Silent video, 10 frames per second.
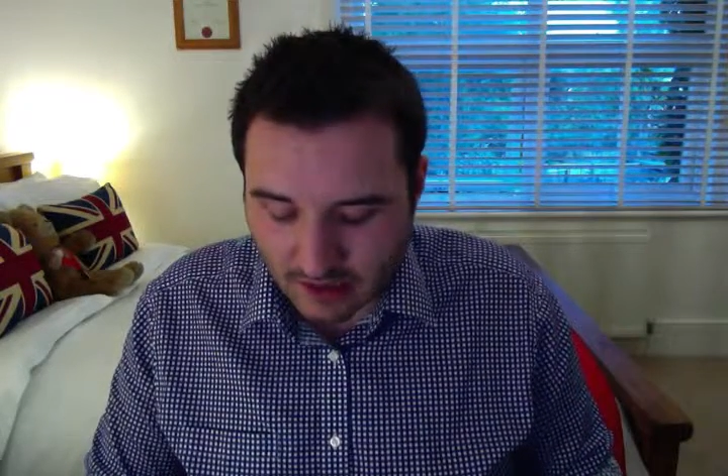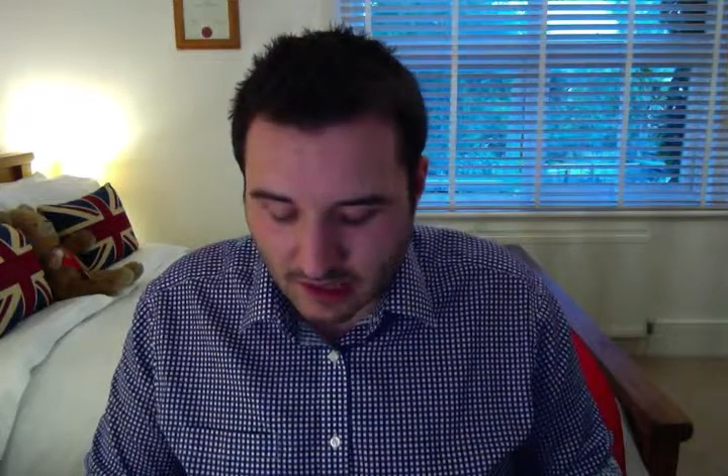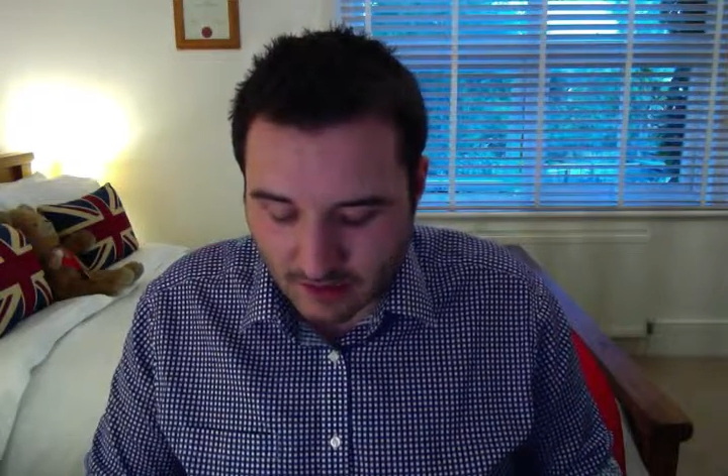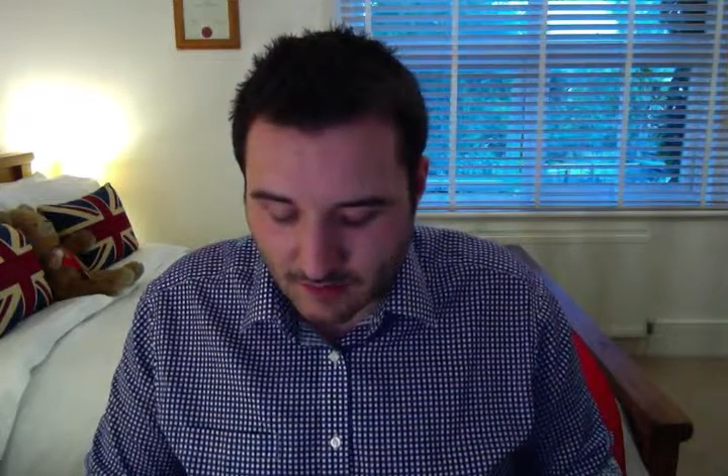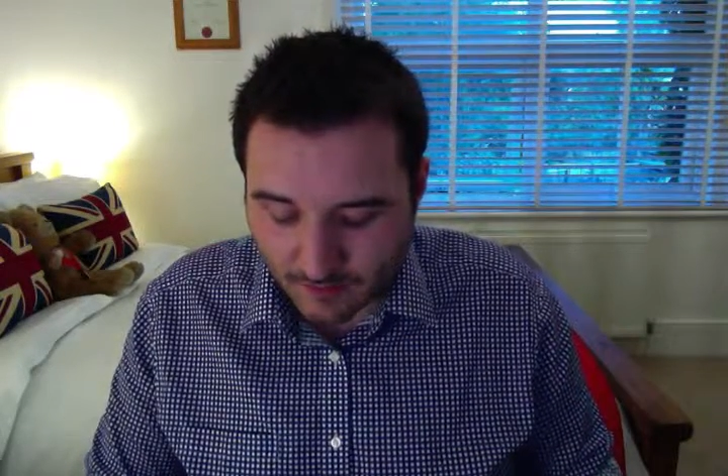
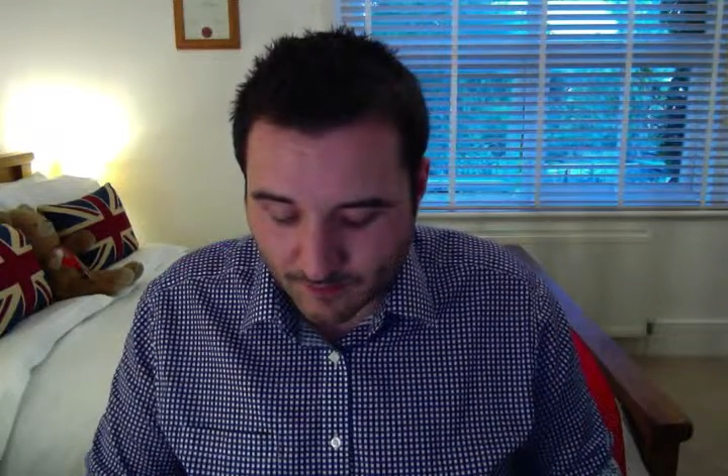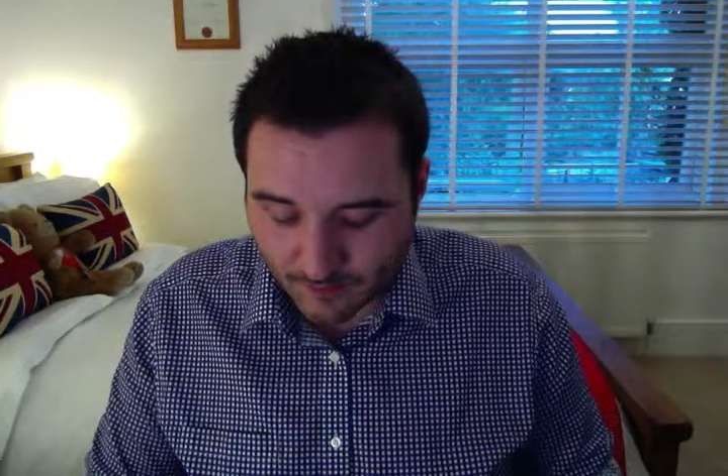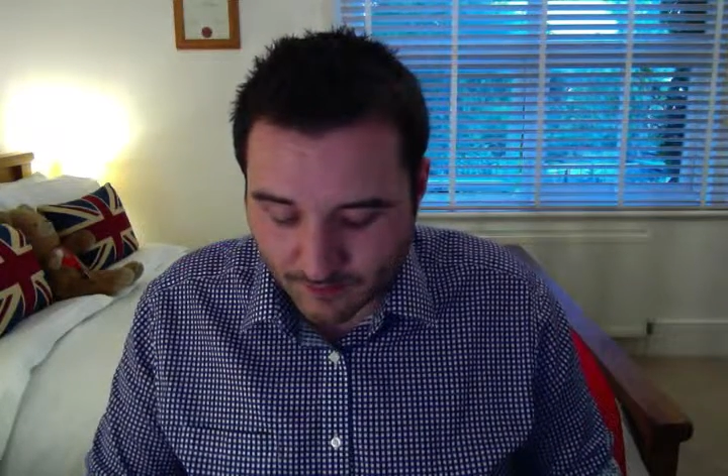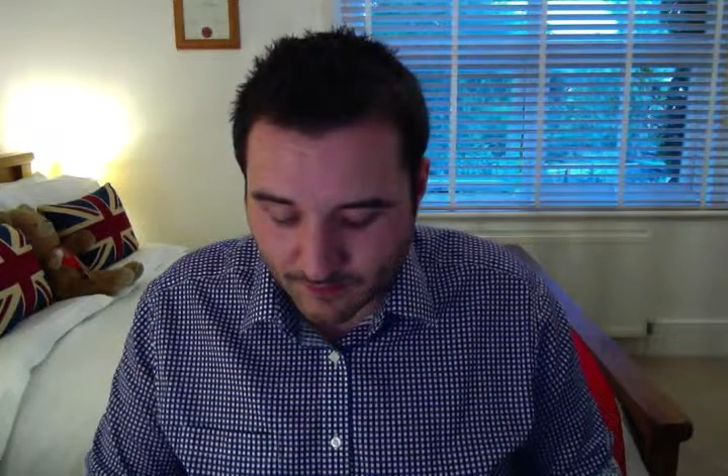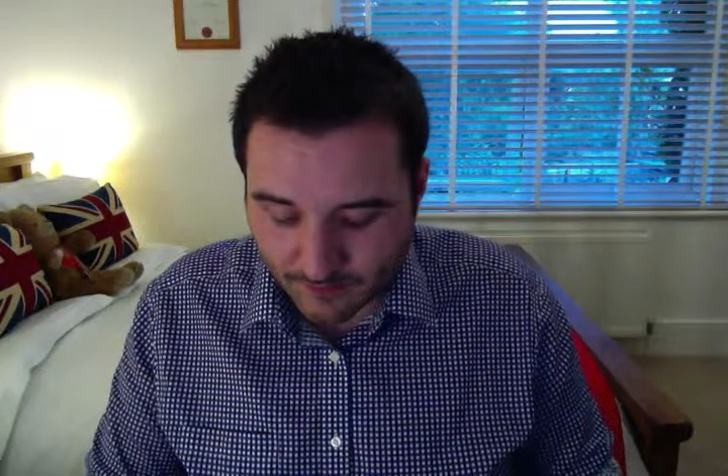
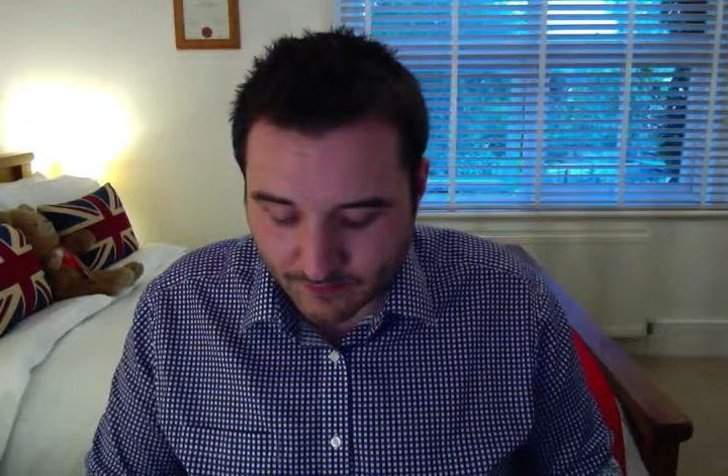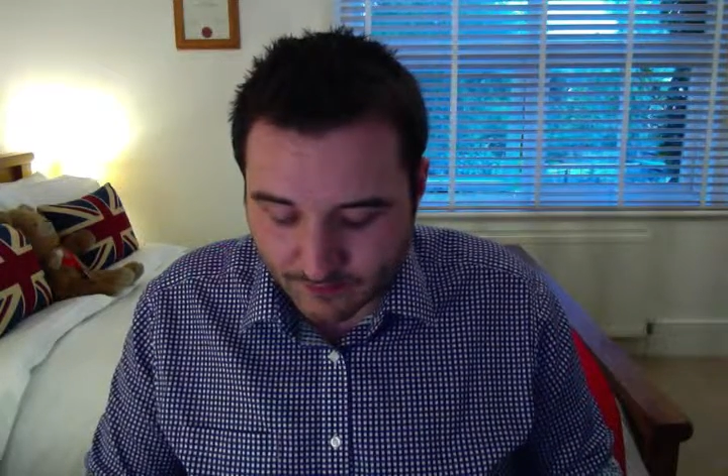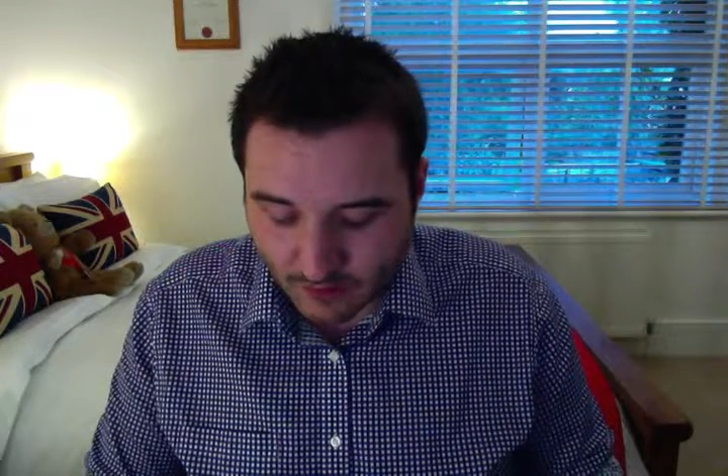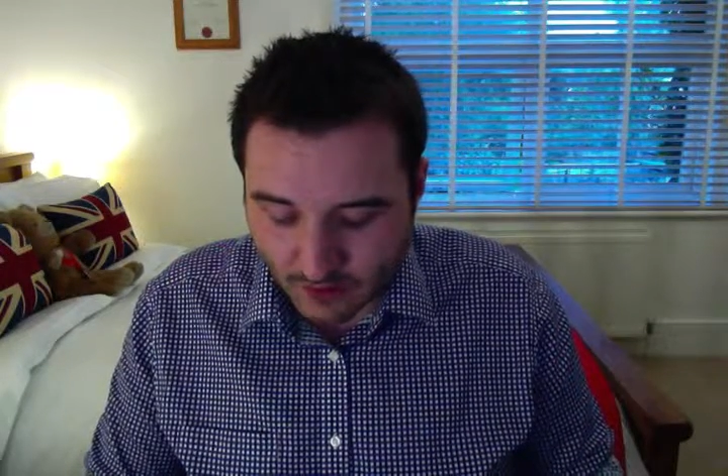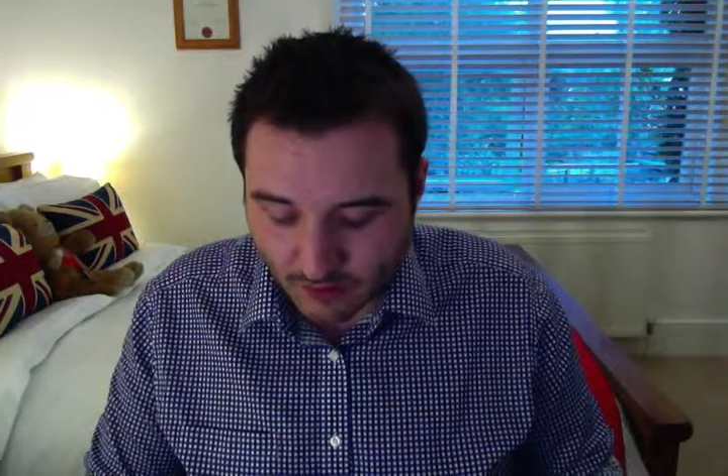
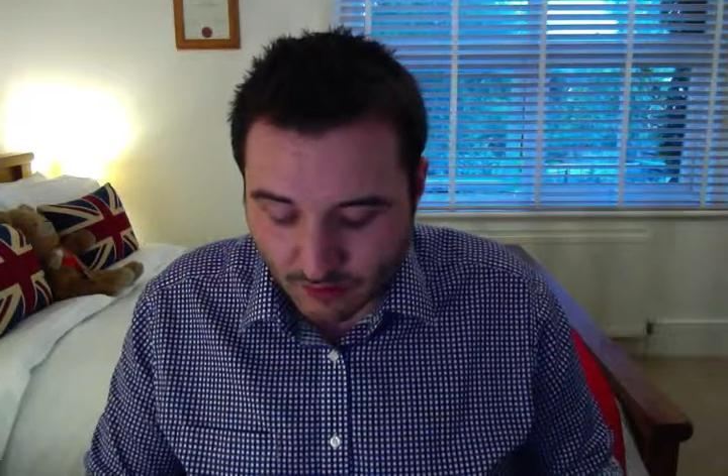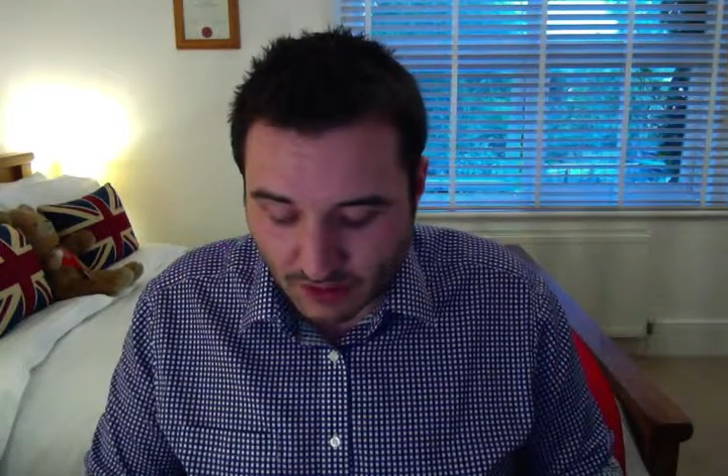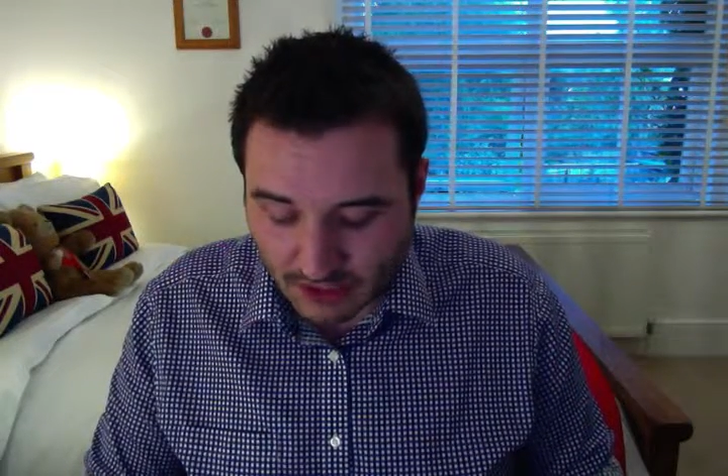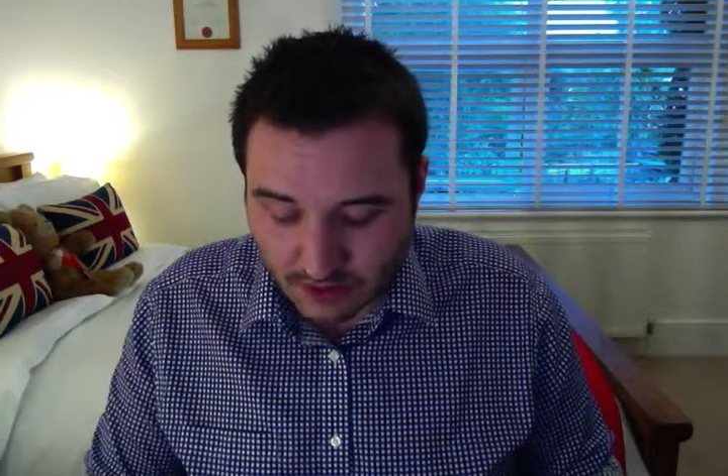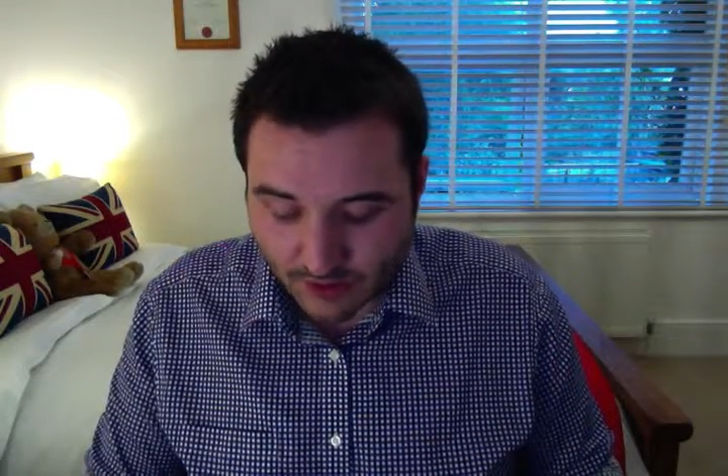
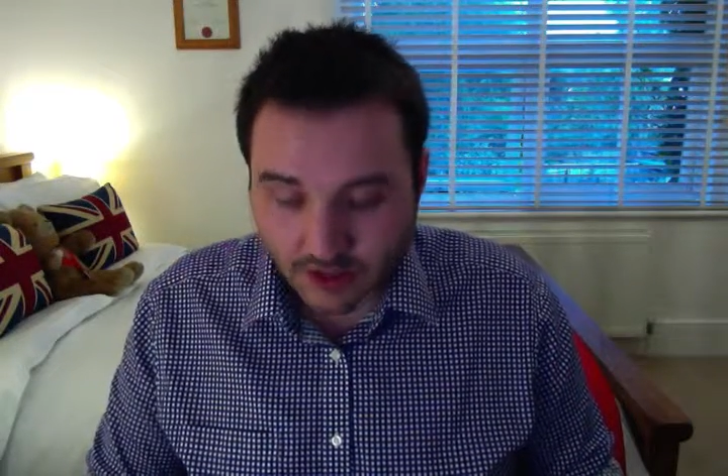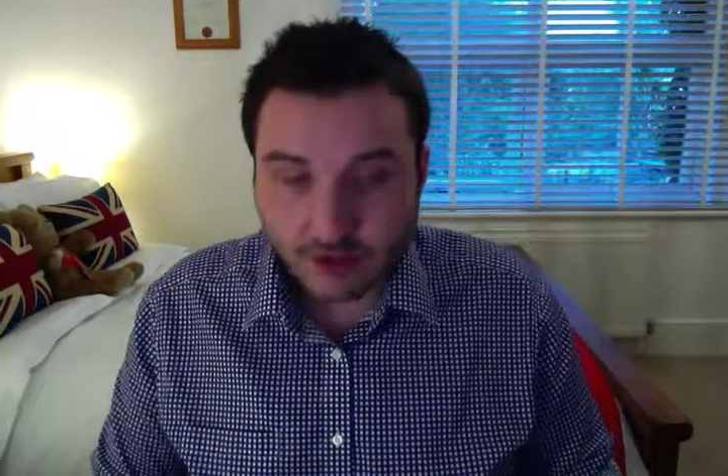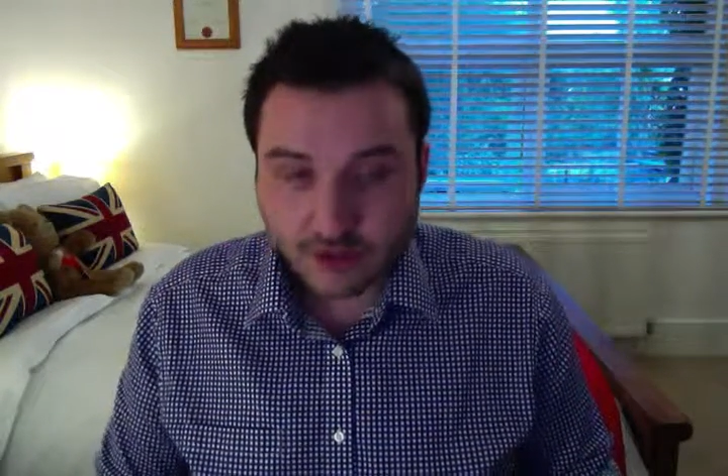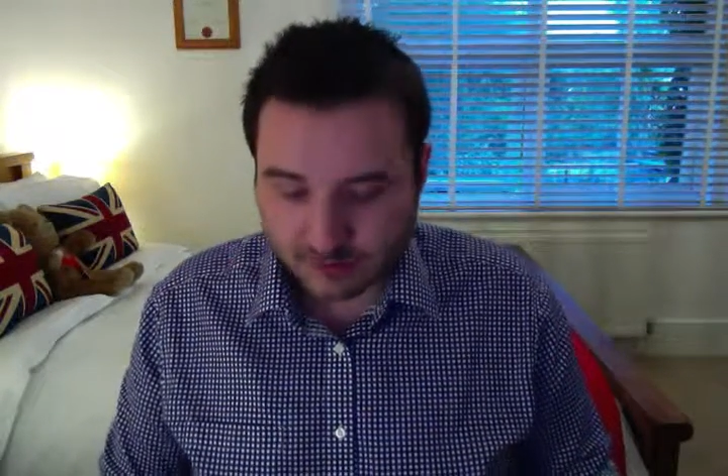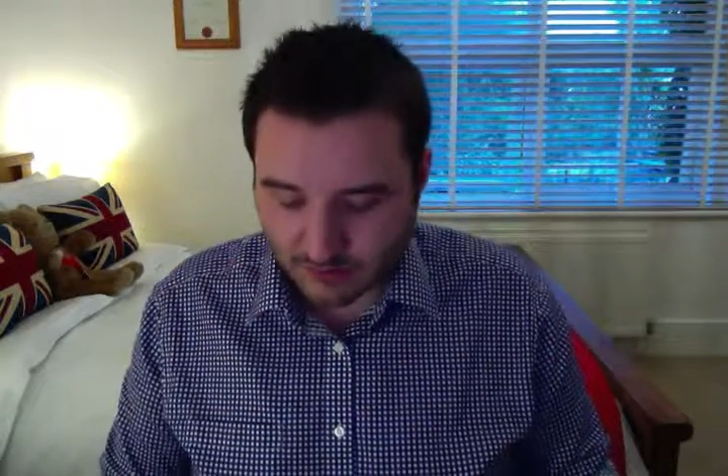But it's looking good.